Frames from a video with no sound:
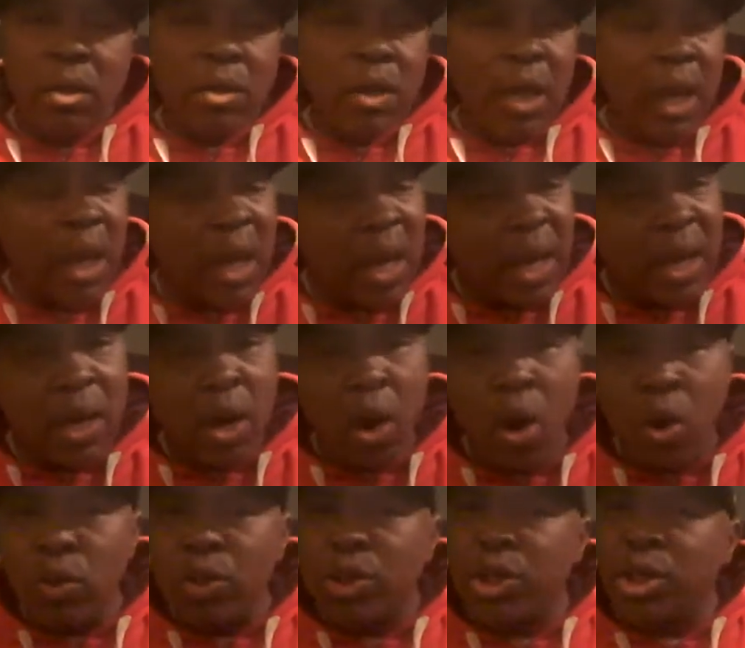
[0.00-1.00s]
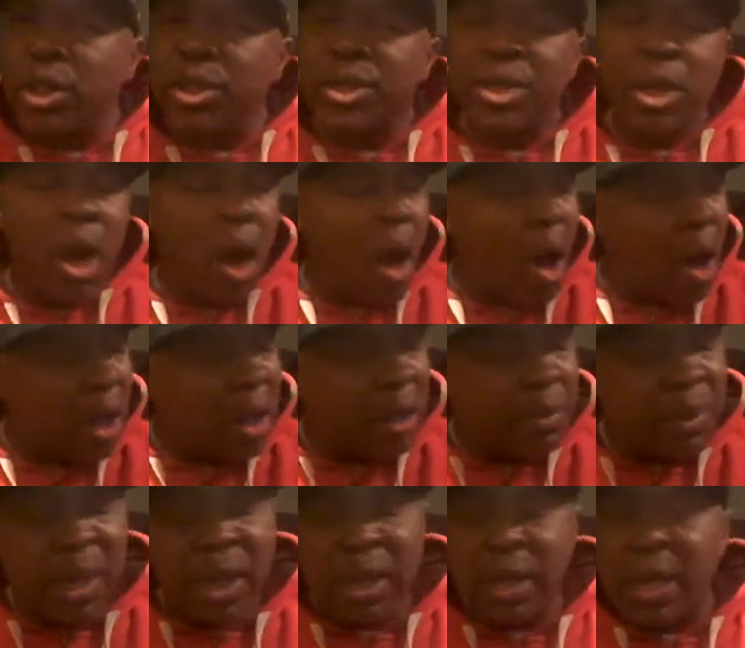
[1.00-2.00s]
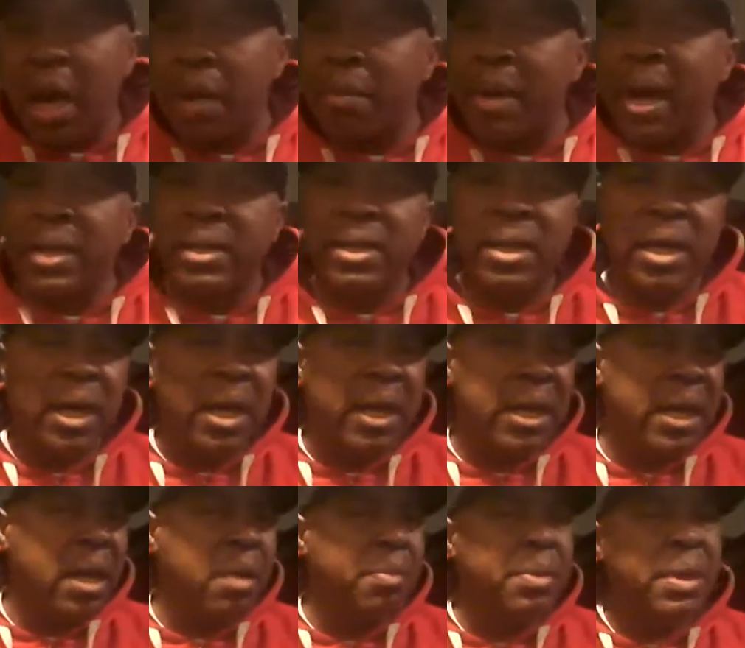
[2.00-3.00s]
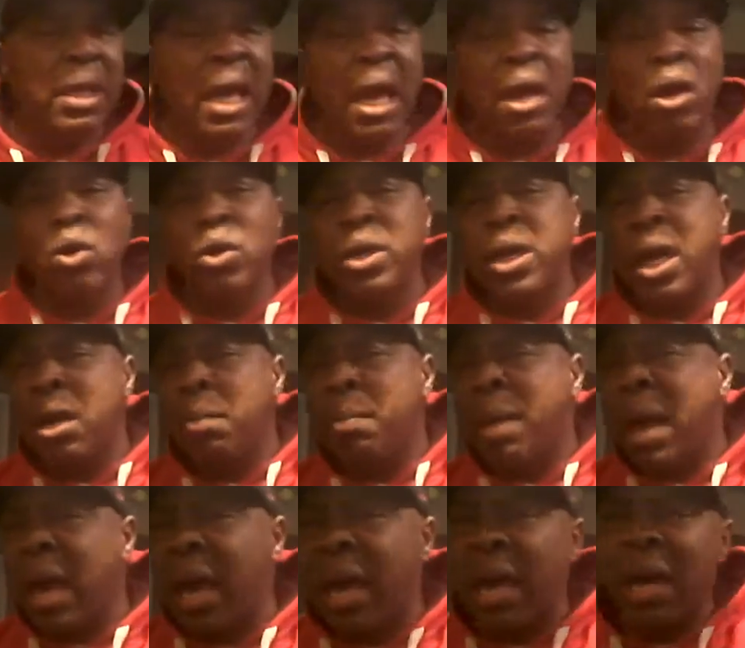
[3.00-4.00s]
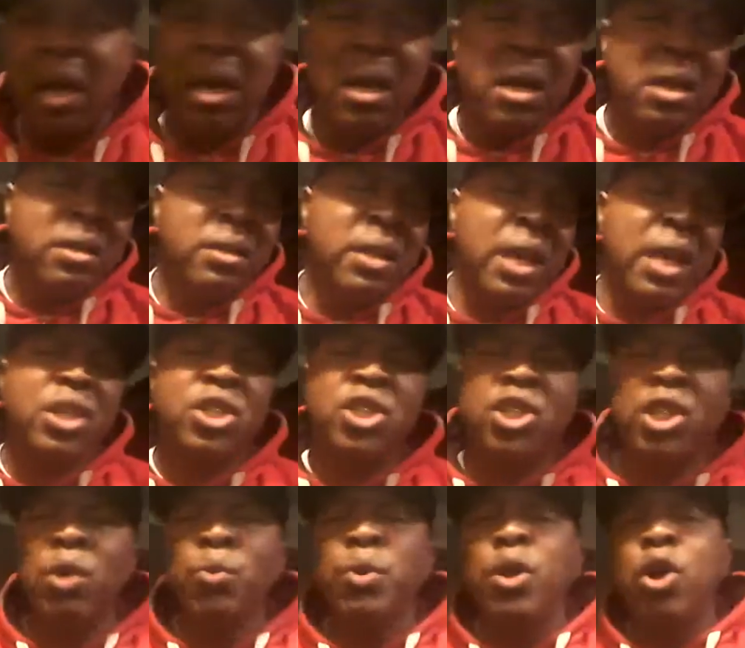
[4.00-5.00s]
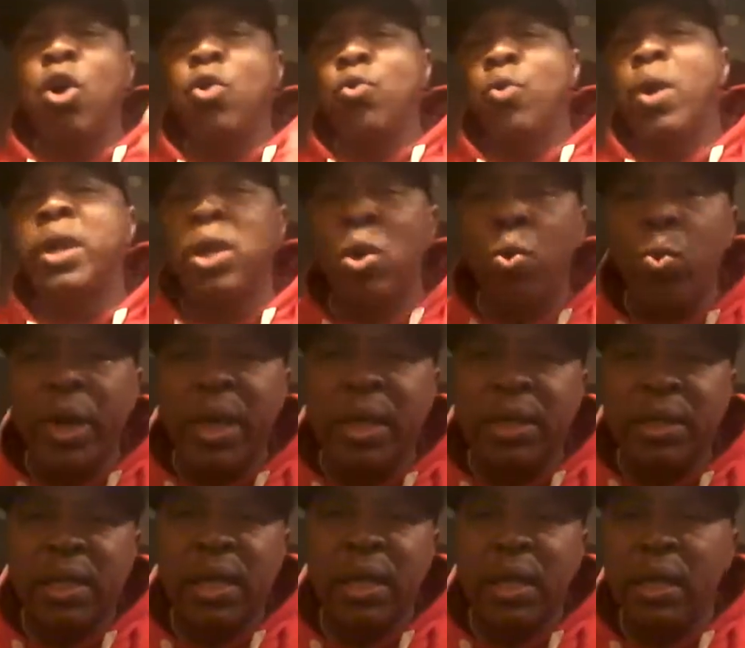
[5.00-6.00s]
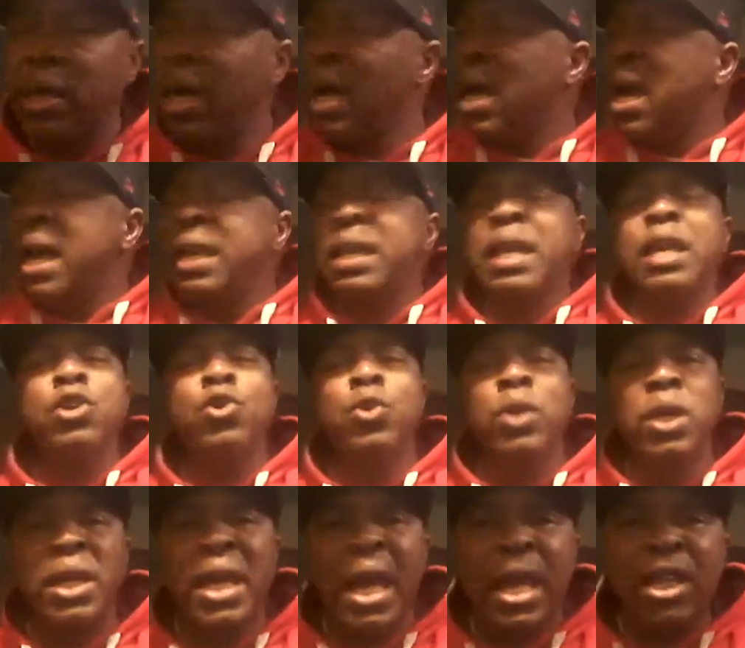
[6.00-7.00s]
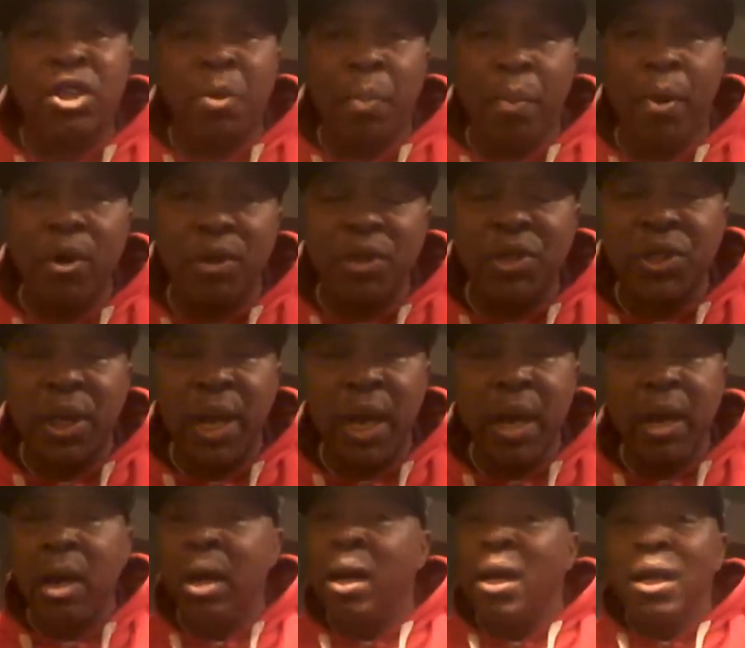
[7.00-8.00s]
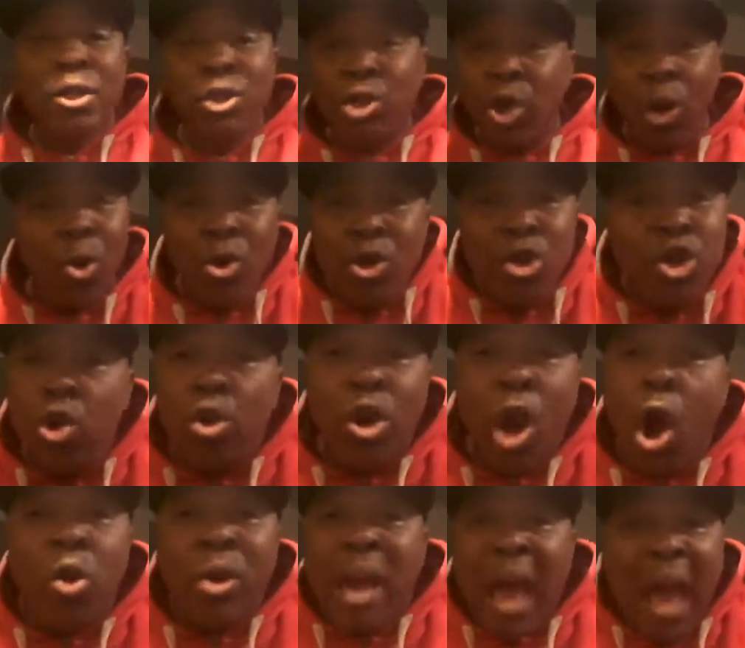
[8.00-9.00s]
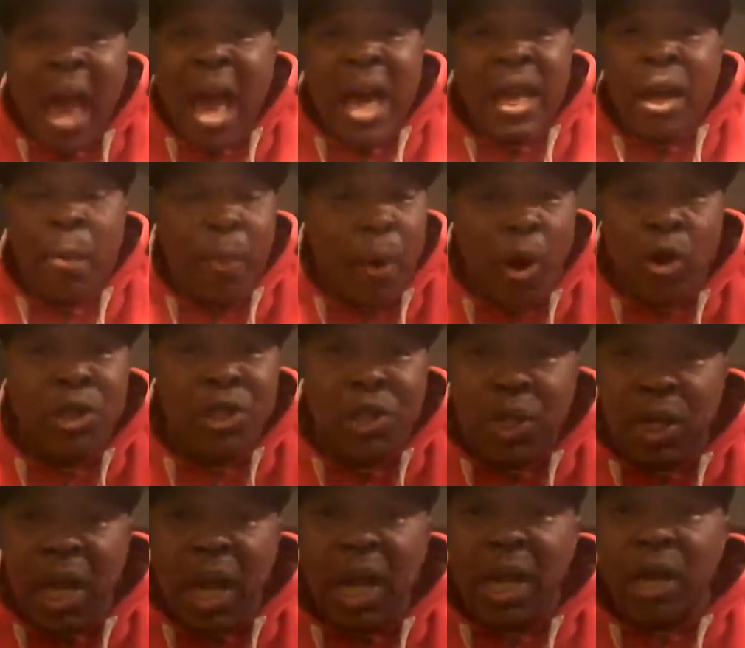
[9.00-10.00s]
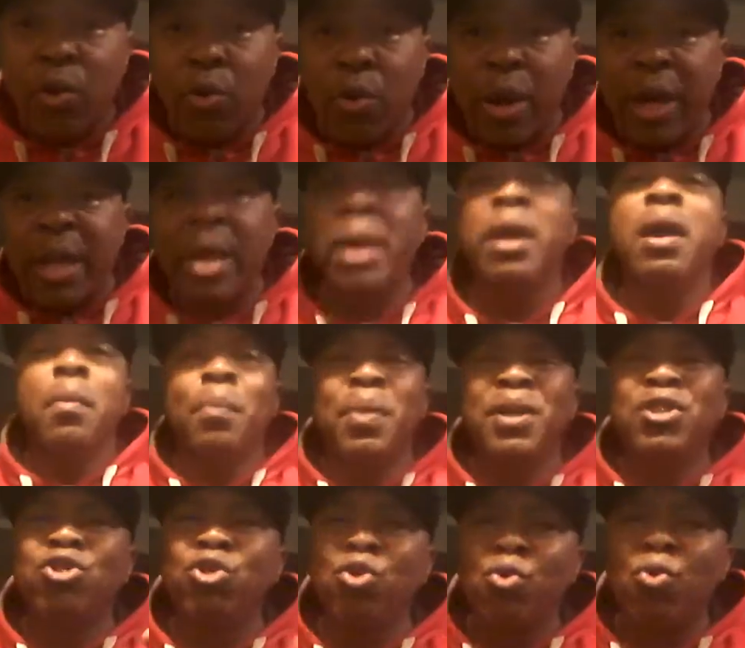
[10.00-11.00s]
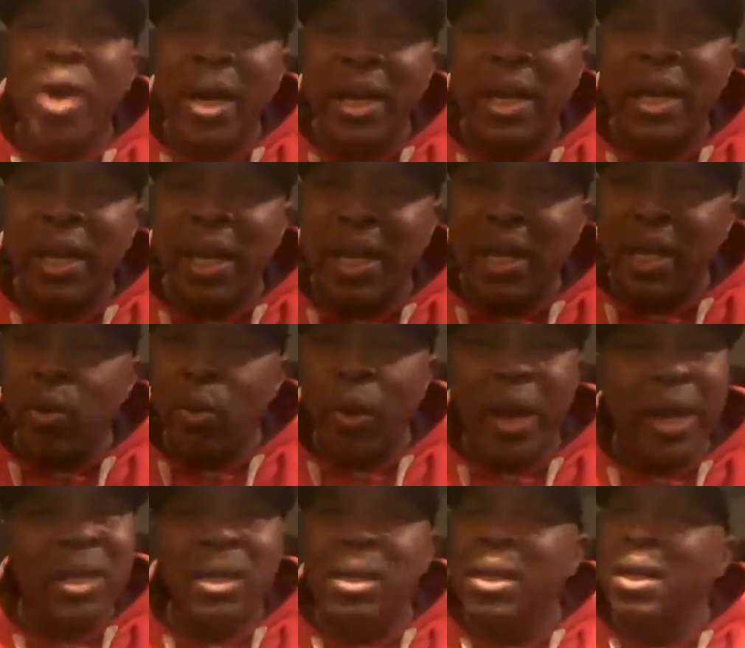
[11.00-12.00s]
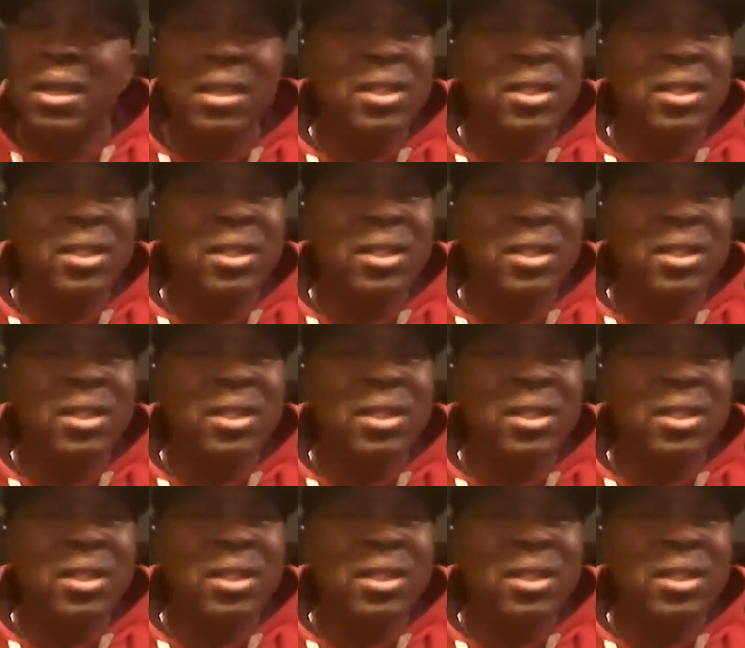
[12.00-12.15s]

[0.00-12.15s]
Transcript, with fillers: The head coaches and all them, they'll come out there and they'll be like, okay, man, next year we're going to run the wing T. And then you look at your personnel. Dude, you don't have the personnel to run it, but you run it anyway.